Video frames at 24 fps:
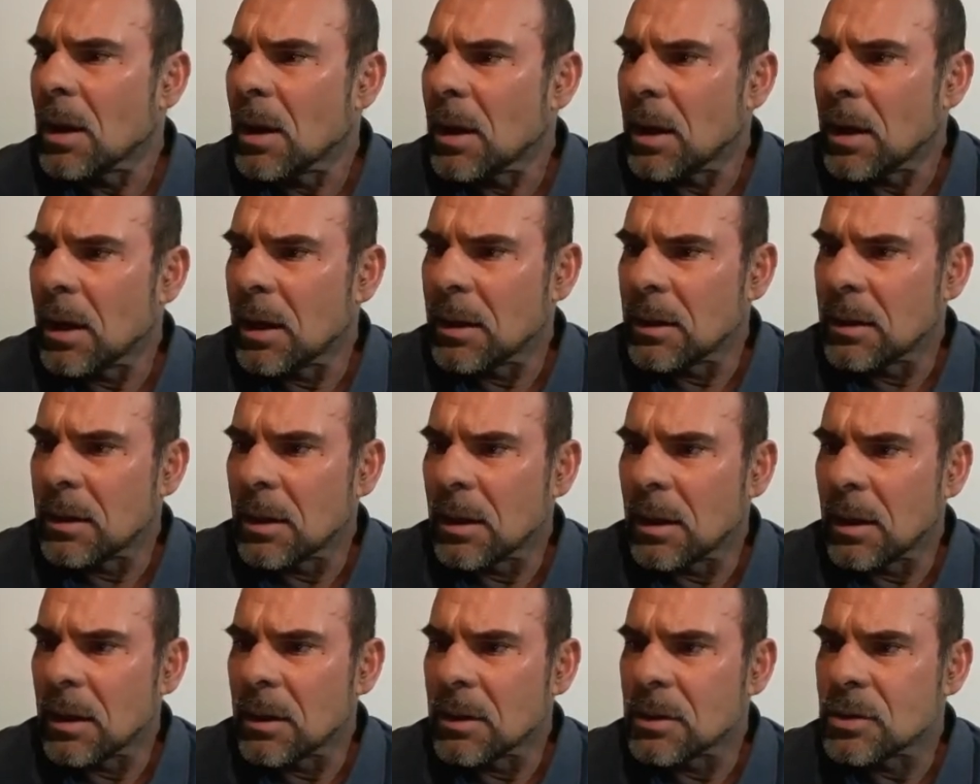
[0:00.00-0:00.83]

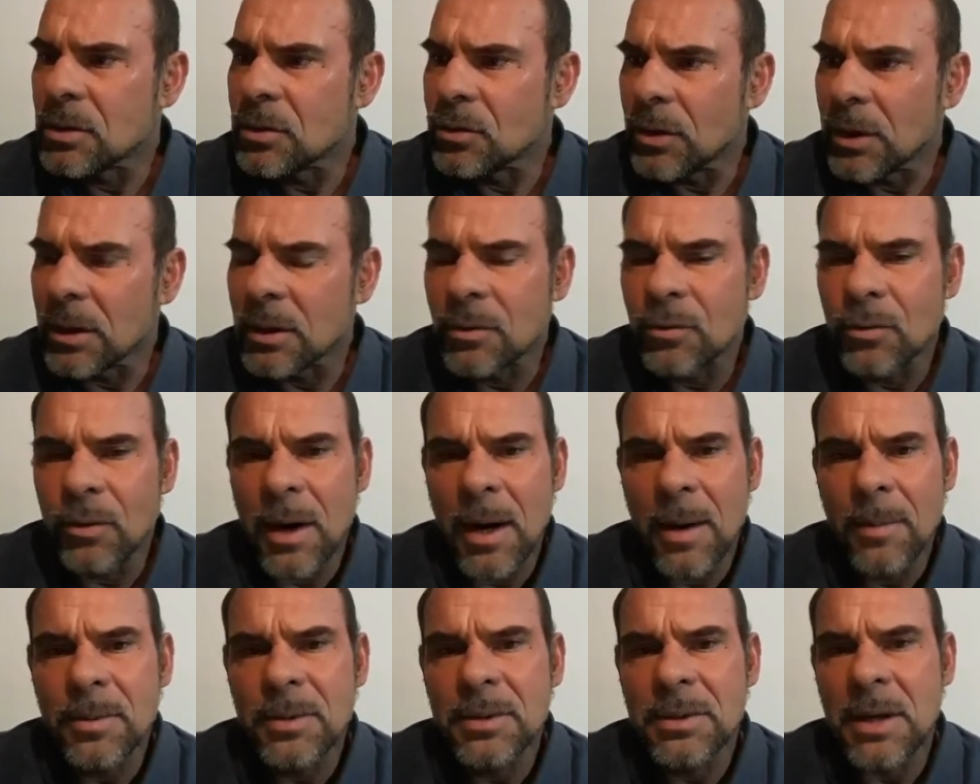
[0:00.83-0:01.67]

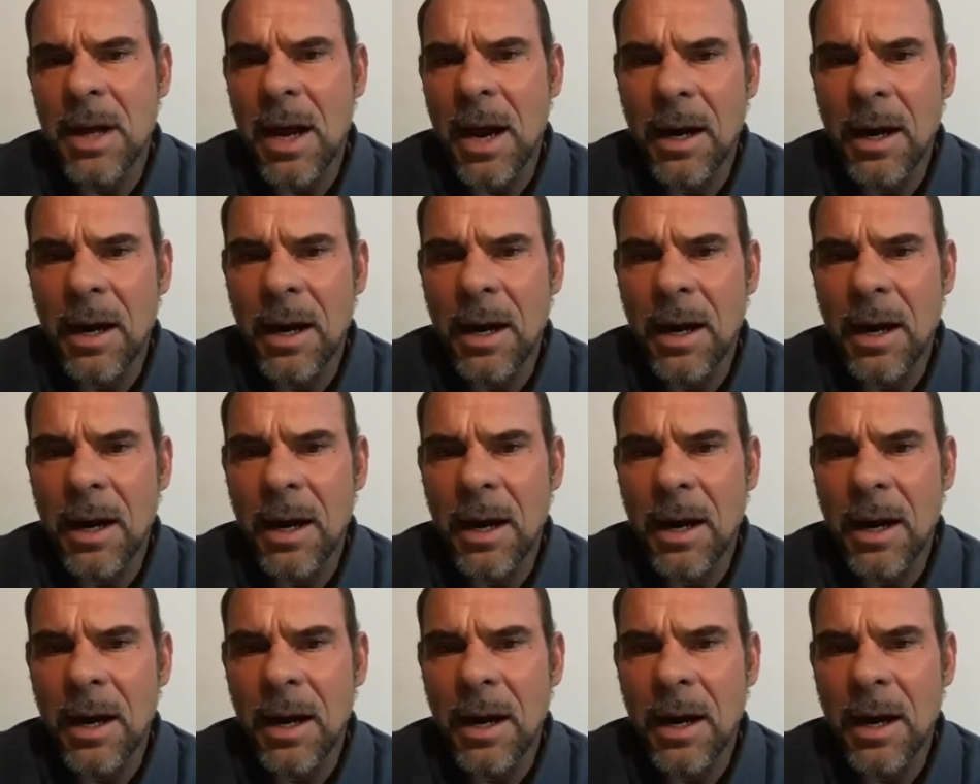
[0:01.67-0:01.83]
reps,